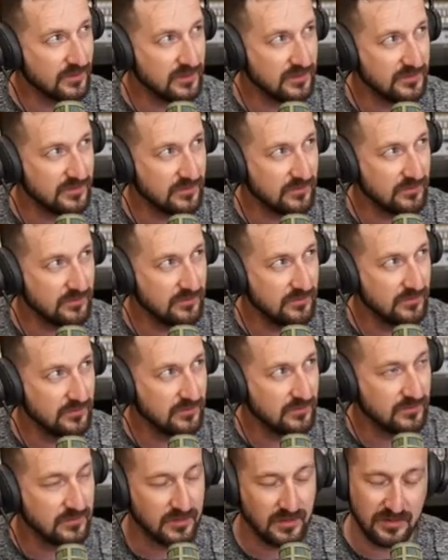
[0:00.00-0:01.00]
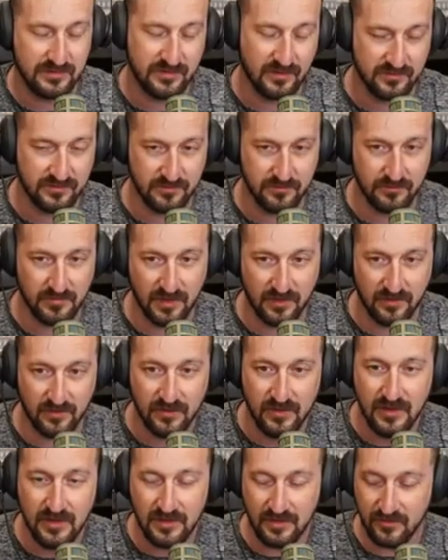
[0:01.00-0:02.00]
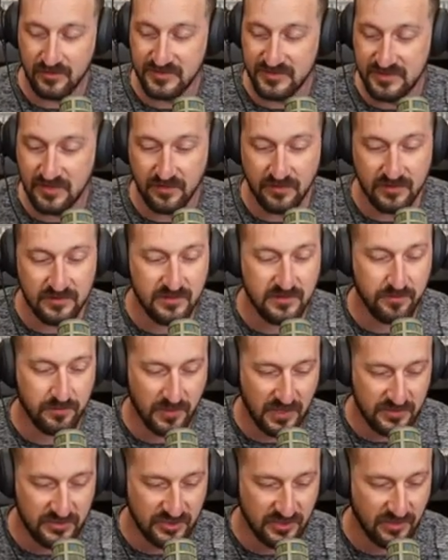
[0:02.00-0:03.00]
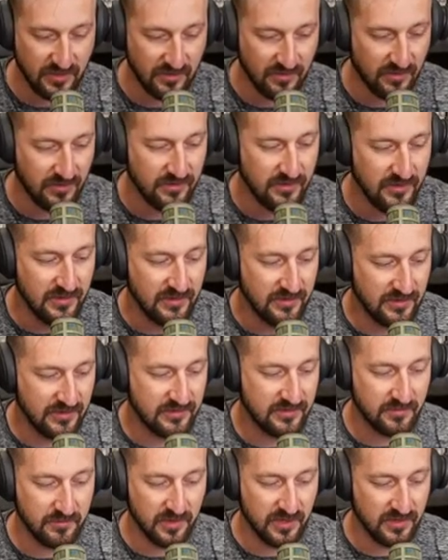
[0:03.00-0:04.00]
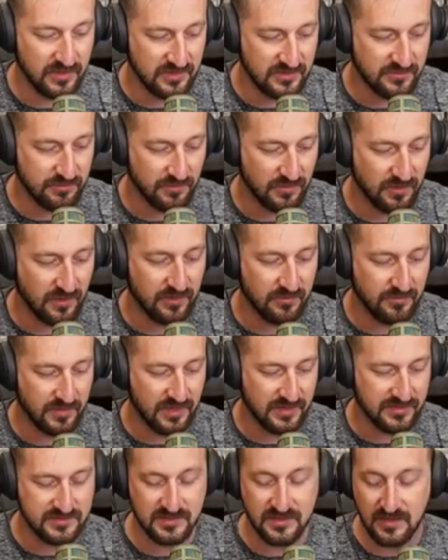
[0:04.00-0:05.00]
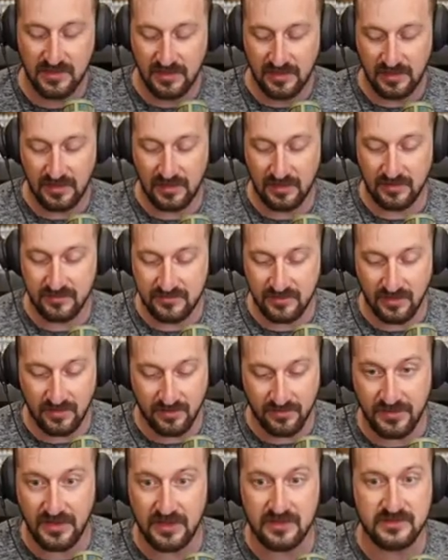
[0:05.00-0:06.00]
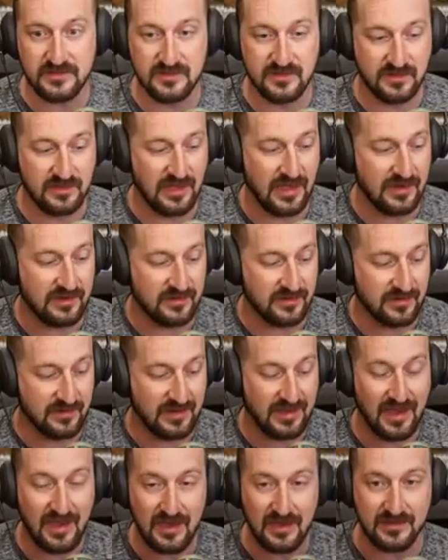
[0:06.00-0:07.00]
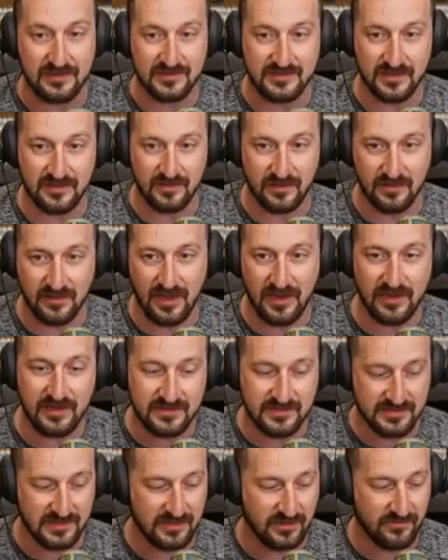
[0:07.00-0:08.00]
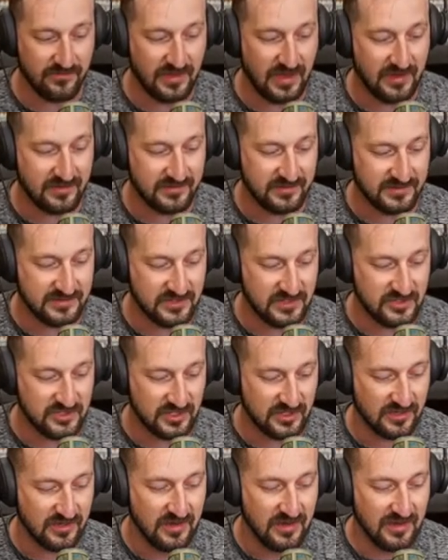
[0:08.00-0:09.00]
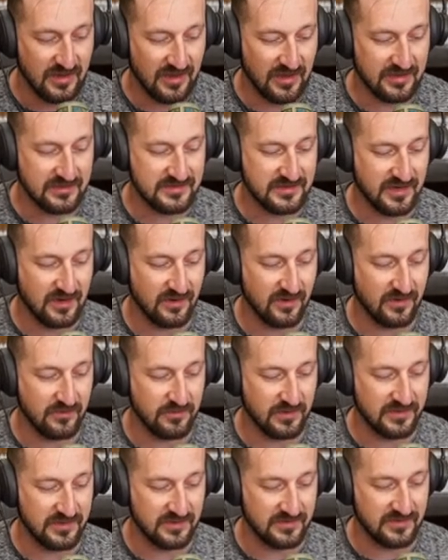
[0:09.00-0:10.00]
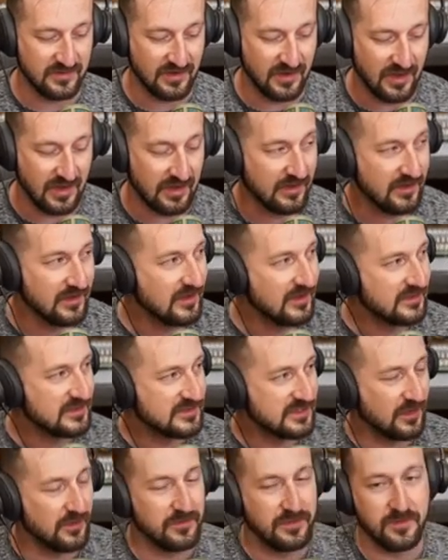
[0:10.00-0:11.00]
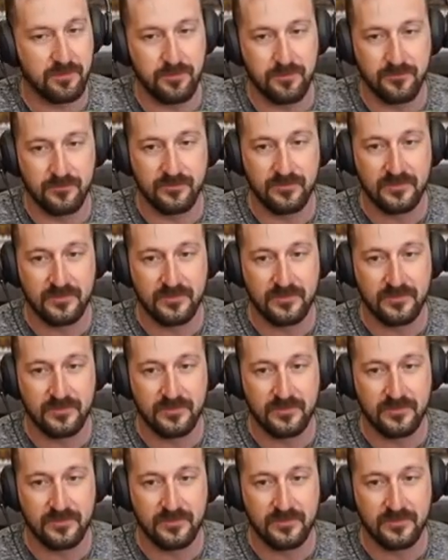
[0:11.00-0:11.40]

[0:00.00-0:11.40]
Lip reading: 32. It doesn't matter. It was during the Depression era. The markets were all a mess. And that's that case, and the legacy of that decision has carried with it today. So